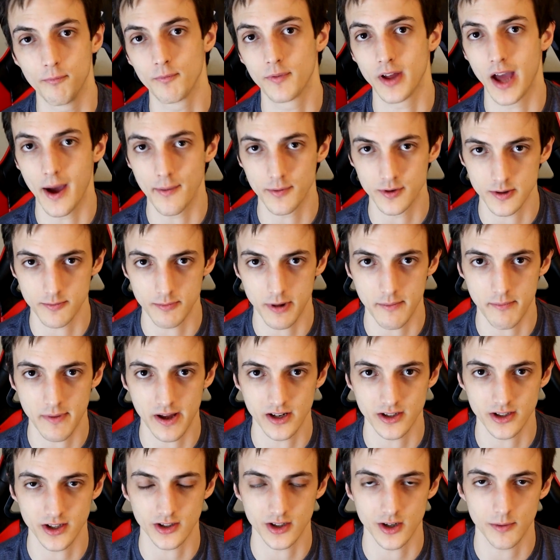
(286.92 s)
captured by
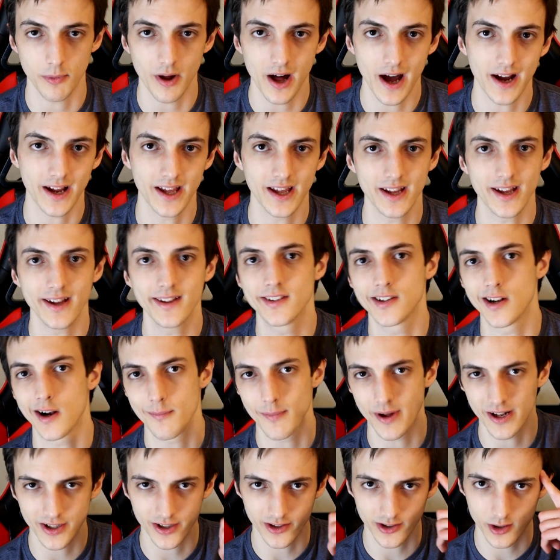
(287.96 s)
Manchester Black. He gets there,
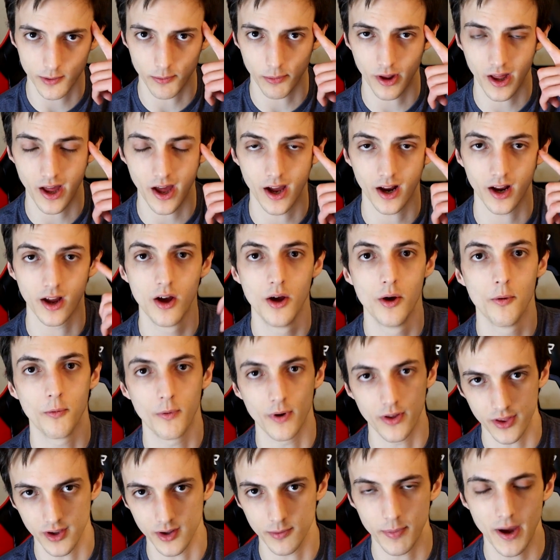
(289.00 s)
Manchester Black,
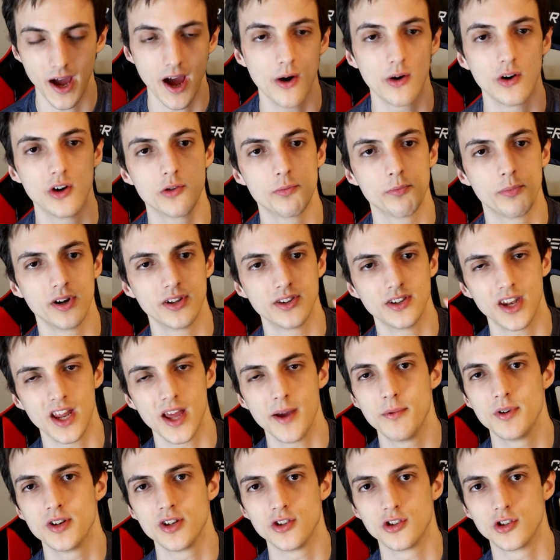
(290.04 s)
with his powers, puts an
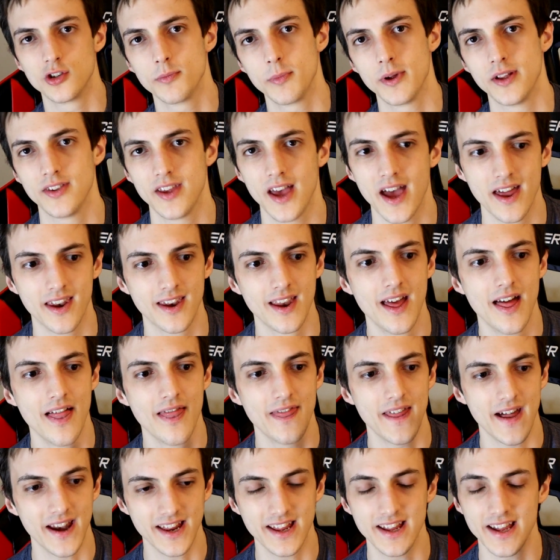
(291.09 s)
image in Superman's head
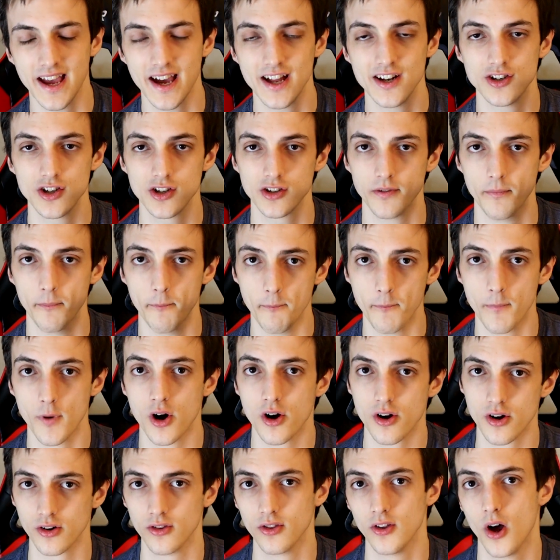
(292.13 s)
that he had just
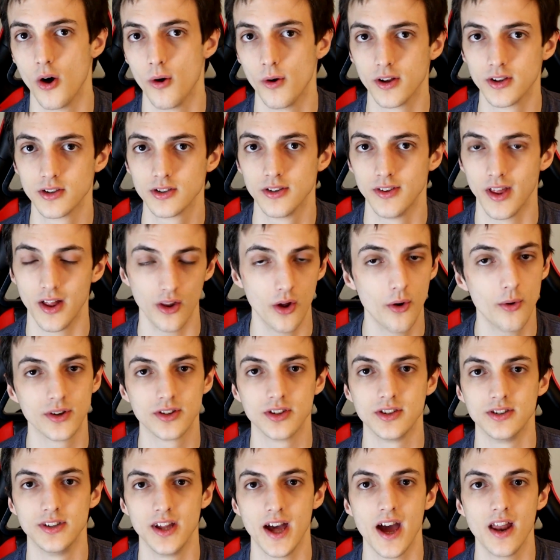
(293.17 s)
murdered Lois, that
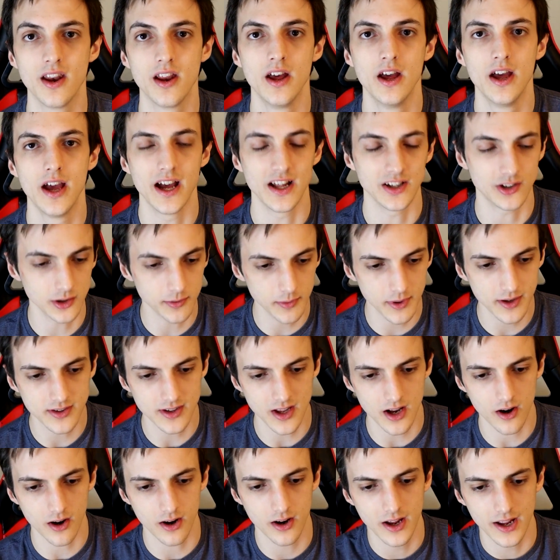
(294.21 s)
Lois is dead. And Superman's
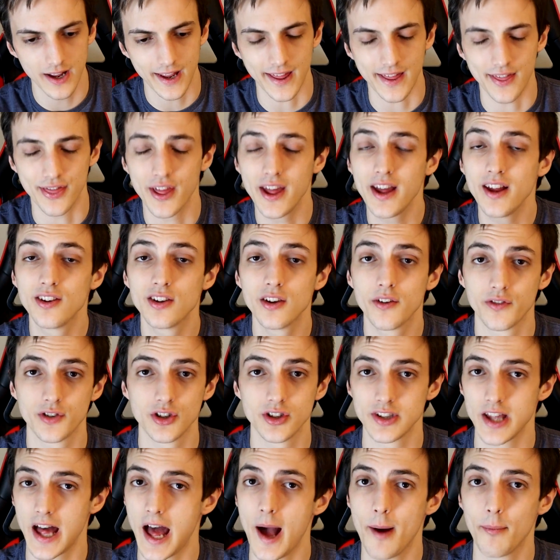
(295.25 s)
there, he thinks of
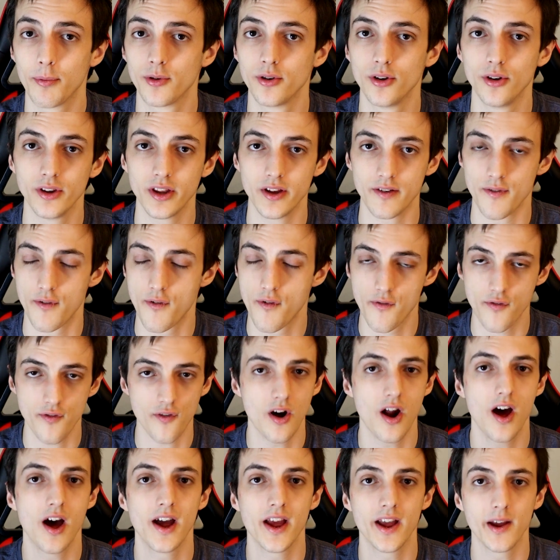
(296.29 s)
just absolutely
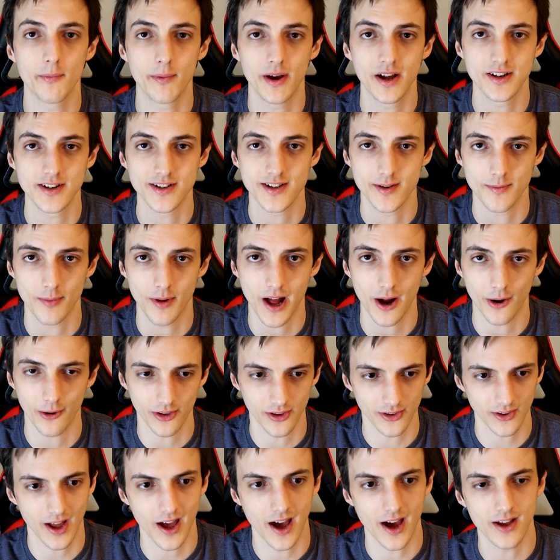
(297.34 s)
frying Manchester Black with
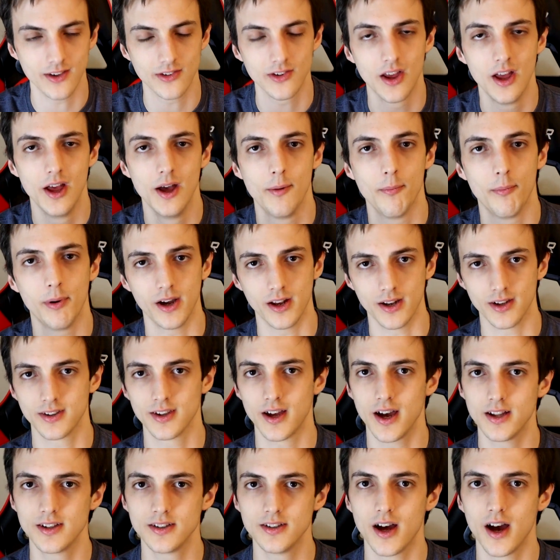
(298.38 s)
his eyes, but he
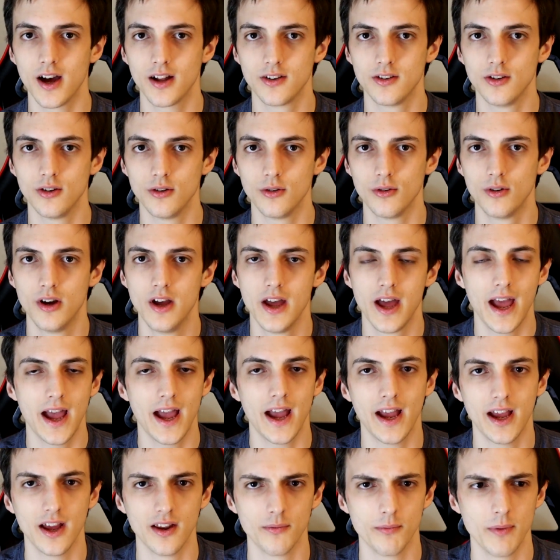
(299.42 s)
decides not to,
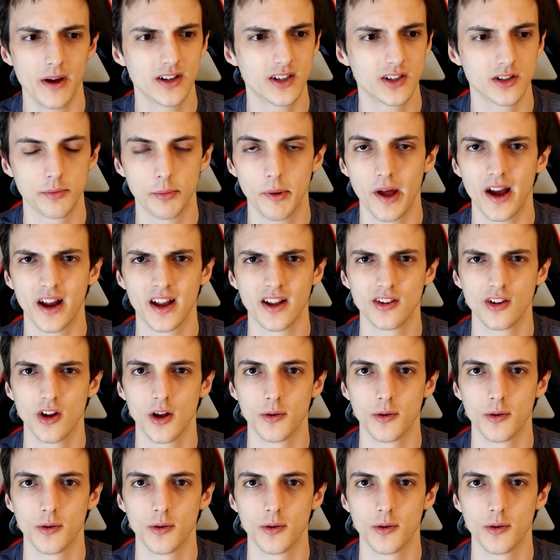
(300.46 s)
and Manchester Black gets